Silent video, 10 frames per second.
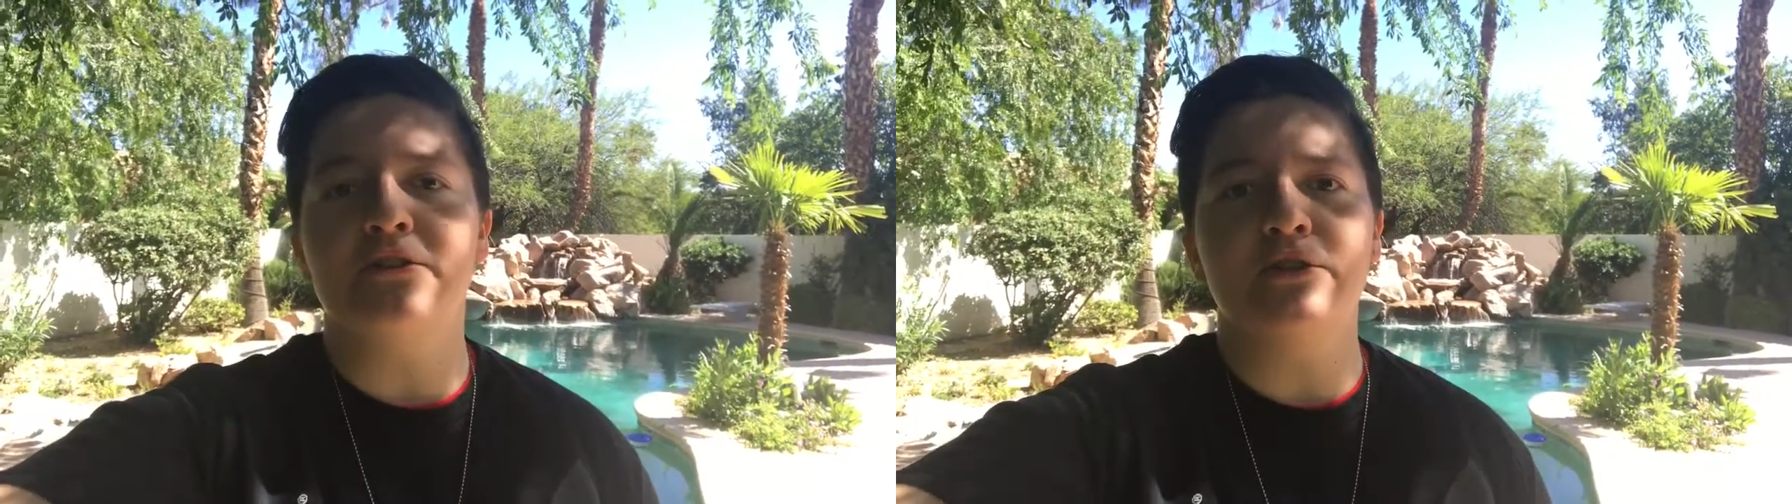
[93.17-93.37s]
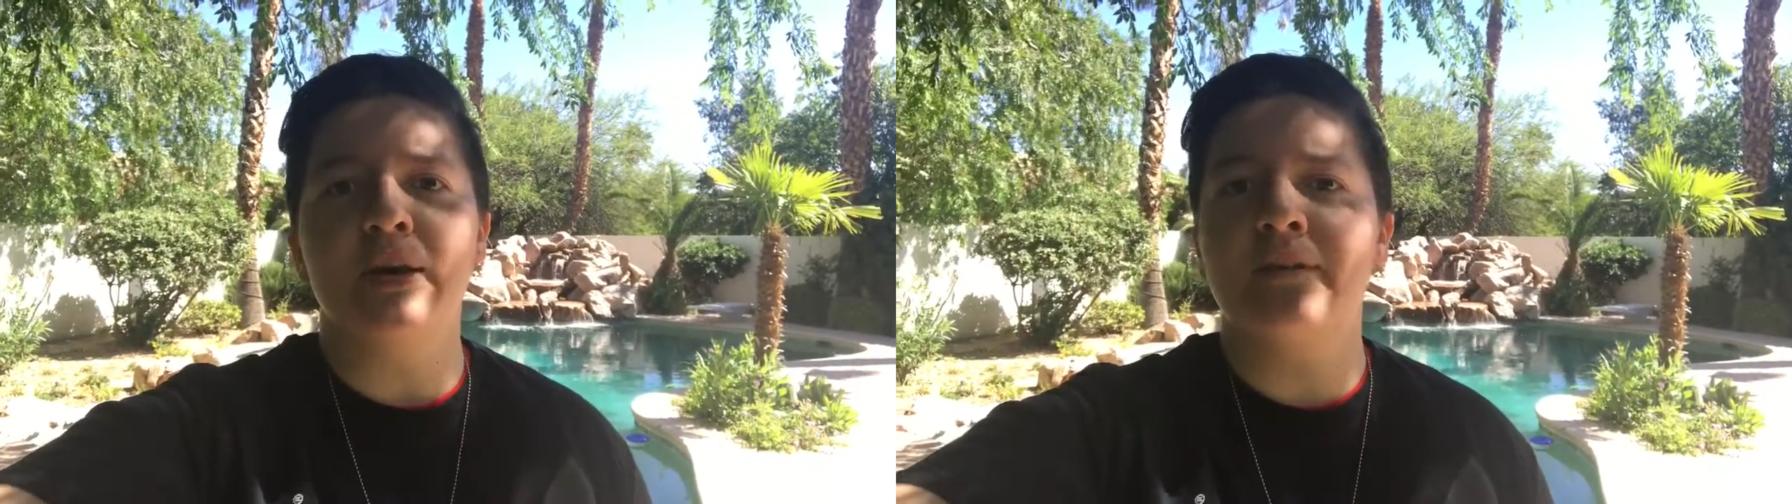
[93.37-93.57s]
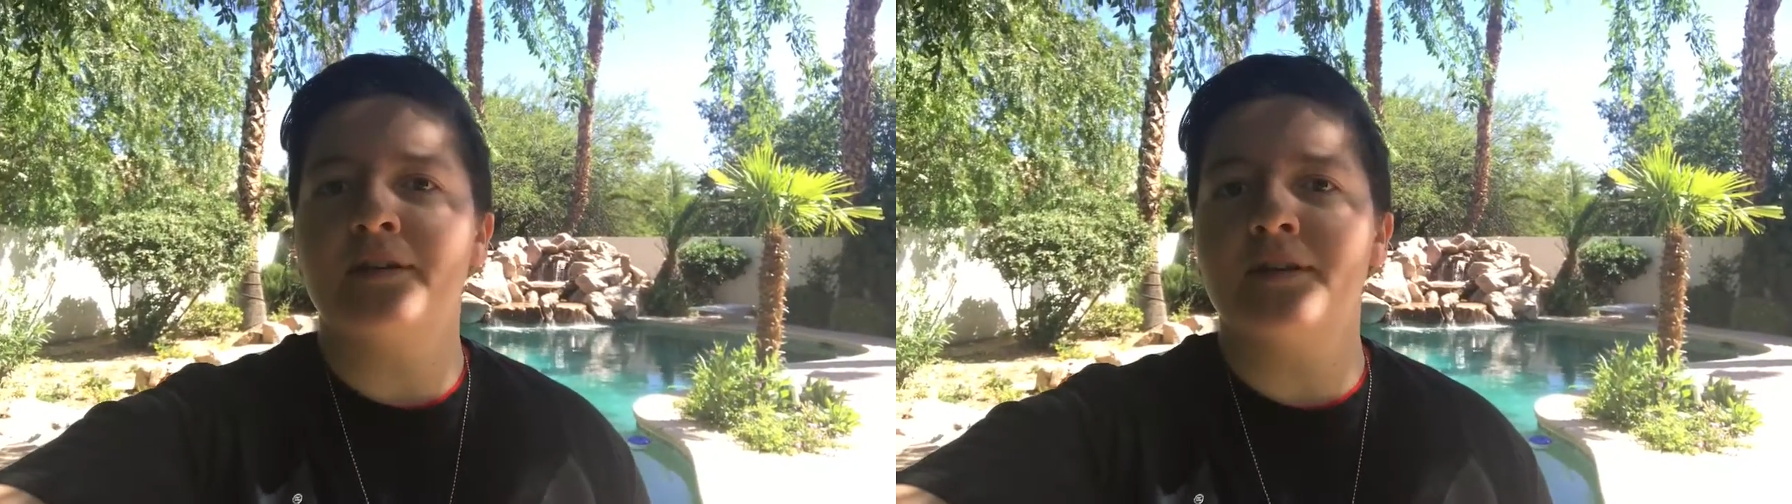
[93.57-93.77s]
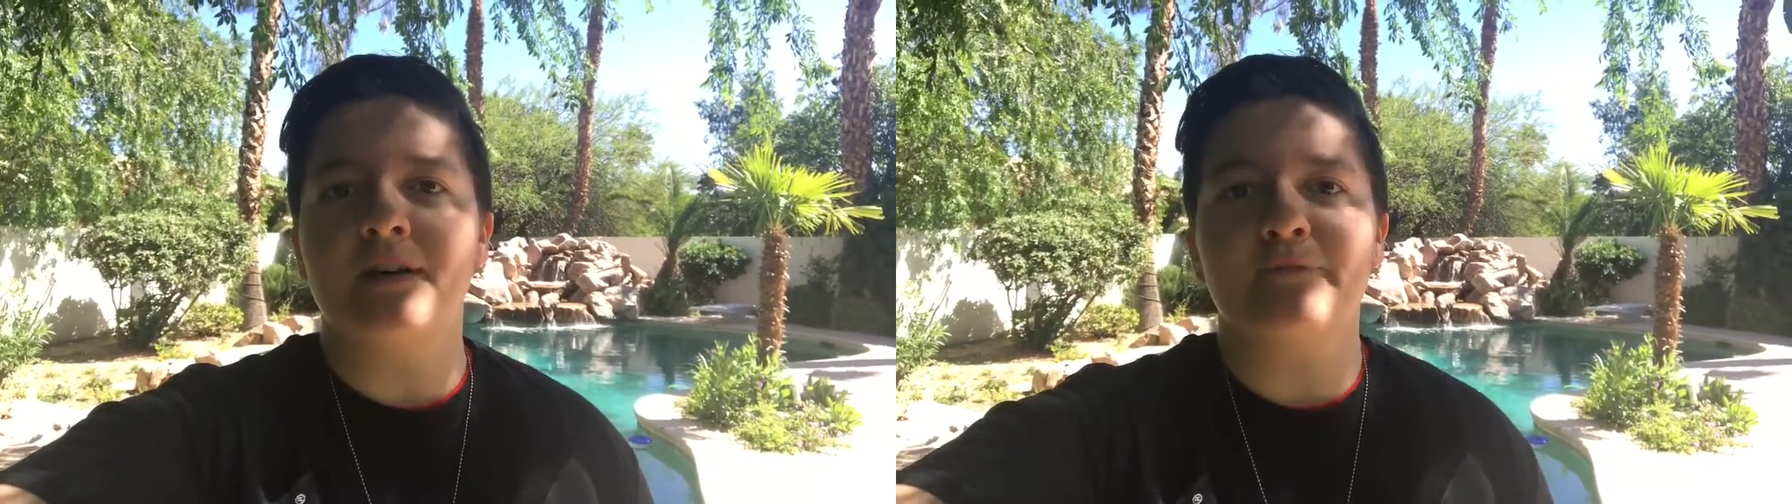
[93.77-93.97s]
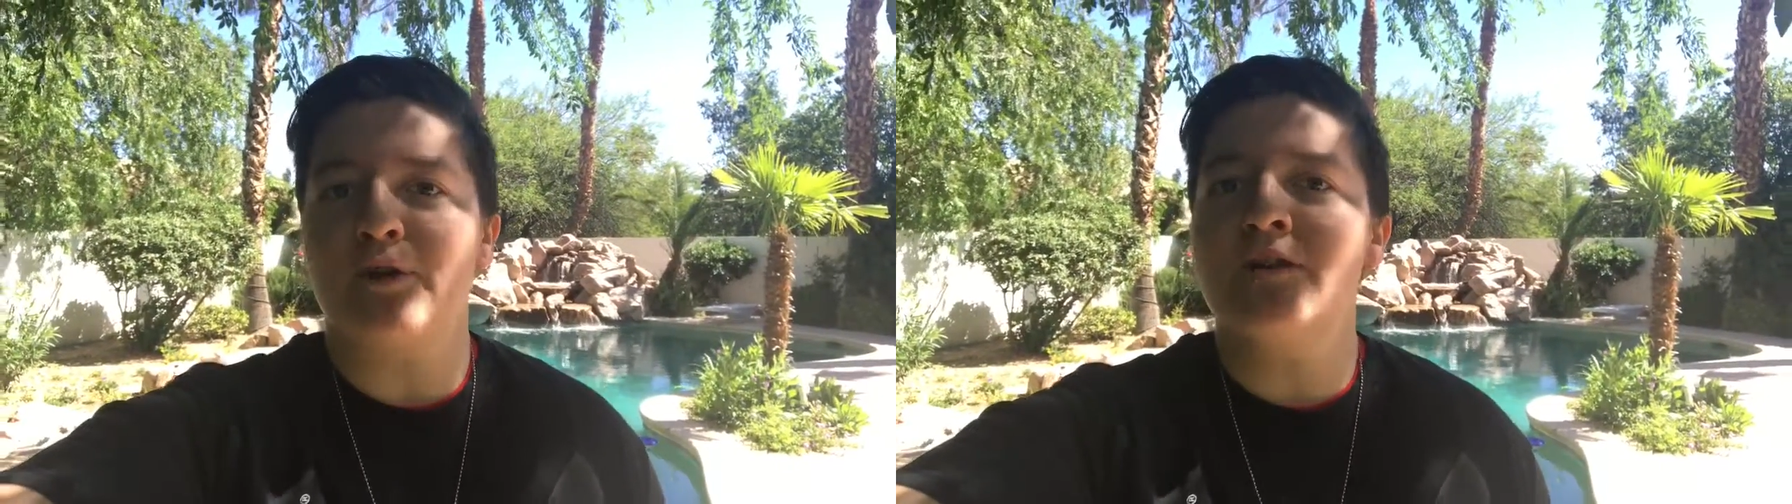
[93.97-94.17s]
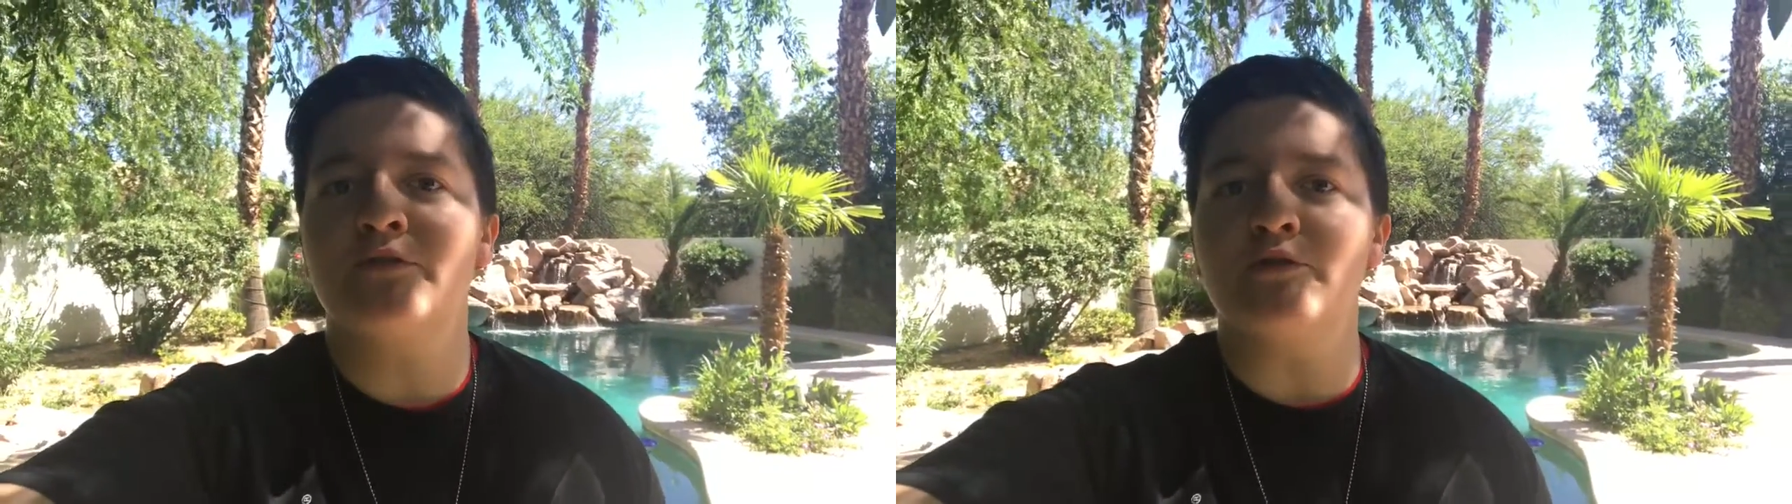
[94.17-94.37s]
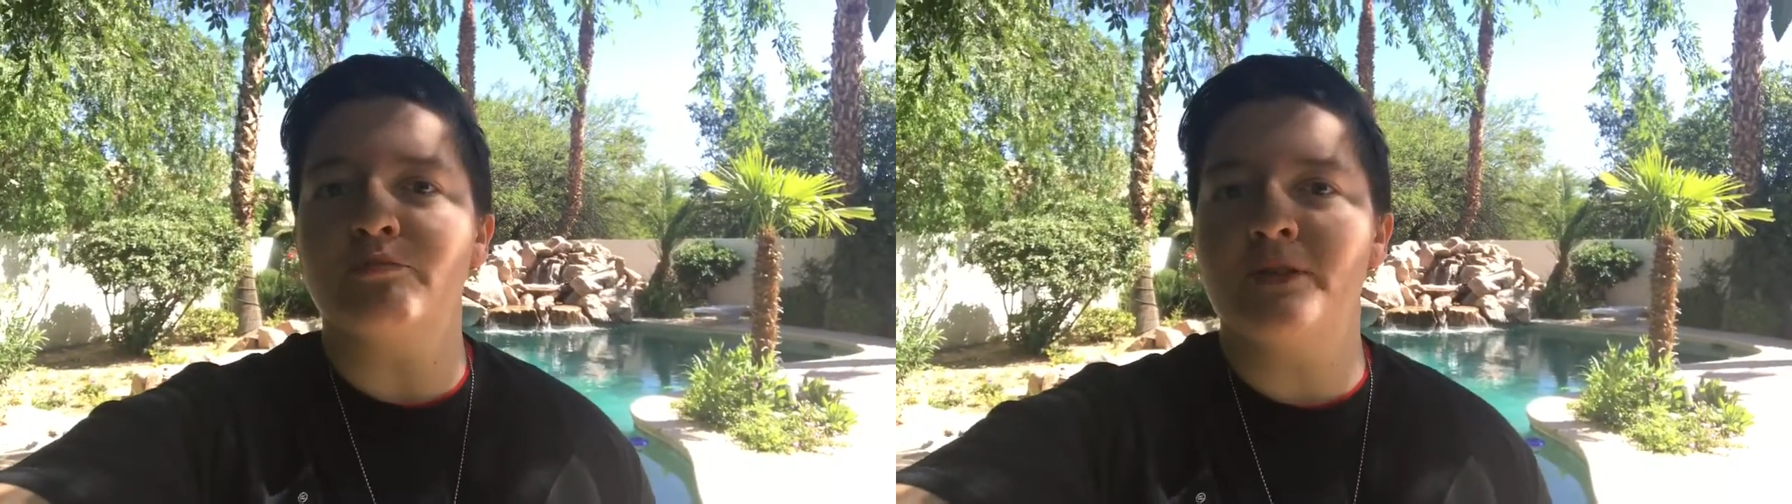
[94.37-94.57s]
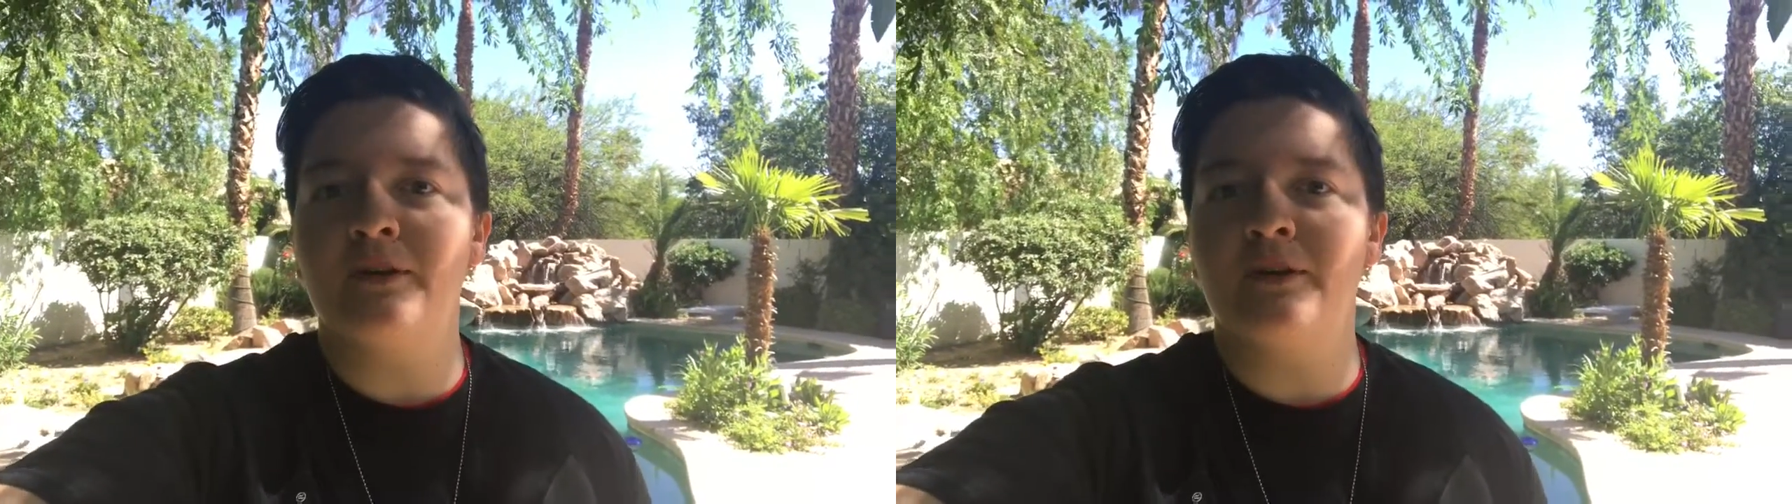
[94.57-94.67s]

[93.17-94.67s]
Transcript: Do you have a friend group?